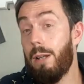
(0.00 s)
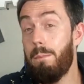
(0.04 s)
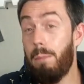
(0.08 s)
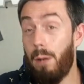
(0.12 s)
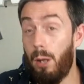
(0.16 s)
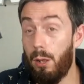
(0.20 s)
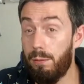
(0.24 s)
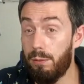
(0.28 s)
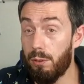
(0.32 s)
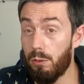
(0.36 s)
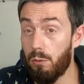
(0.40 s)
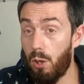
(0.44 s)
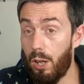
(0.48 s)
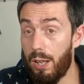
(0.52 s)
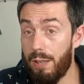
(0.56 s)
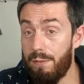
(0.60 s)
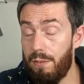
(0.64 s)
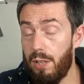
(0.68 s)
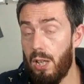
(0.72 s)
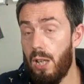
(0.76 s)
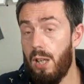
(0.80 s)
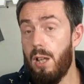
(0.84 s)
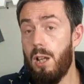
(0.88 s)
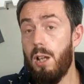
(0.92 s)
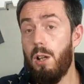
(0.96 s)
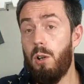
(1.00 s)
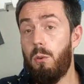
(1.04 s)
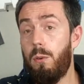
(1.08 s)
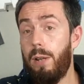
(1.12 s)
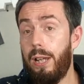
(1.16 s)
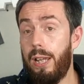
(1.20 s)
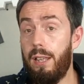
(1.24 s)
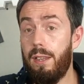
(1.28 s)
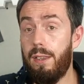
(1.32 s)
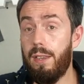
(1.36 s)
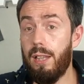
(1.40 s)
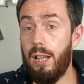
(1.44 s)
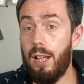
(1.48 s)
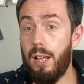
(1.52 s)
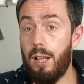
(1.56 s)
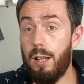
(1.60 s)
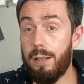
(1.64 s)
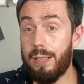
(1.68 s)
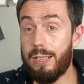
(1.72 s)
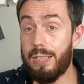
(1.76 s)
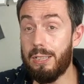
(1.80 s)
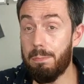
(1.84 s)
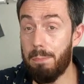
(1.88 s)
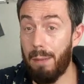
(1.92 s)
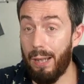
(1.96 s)
They both arrive with
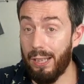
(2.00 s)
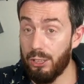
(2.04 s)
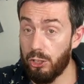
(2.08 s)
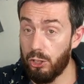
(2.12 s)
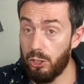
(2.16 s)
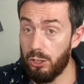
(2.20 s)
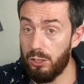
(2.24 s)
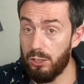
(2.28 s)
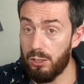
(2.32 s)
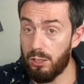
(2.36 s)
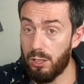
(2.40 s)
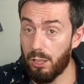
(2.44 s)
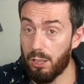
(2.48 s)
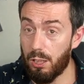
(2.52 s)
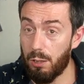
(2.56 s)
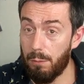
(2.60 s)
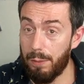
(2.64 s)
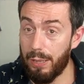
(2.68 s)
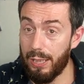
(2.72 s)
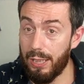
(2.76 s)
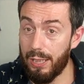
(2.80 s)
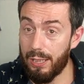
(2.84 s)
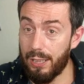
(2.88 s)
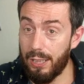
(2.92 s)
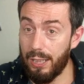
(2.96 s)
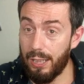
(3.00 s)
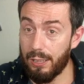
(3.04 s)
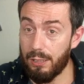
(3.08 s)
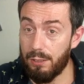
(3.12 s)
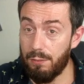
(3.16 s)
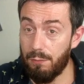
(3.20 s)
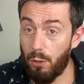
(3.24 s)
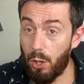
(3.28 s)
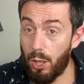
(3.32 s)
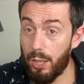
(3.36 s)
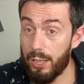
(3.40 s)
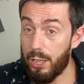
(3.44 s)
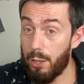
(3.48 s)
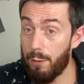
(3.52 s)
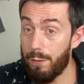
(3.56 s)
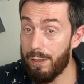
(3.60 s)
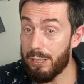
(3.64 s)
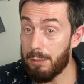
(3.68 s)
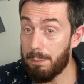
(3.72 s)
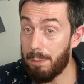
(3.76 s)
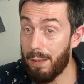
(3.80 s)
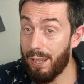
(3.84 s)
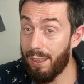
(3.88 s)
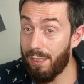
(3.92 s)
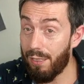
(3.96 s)
uh, expansions that can be connected via
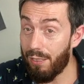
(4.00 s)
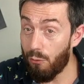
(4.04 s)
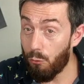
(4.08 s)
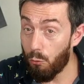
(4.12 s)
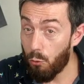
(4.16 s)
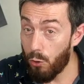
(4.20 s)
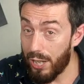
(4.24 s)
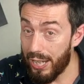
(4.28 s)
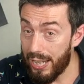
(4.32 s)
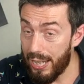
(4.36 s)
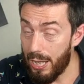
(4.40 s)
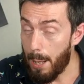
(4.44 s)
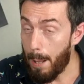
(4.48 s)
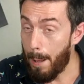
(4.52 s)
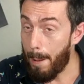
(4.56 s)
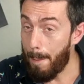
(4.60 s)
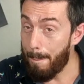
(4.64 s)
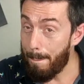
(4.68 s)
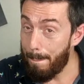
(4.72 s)
USB 3,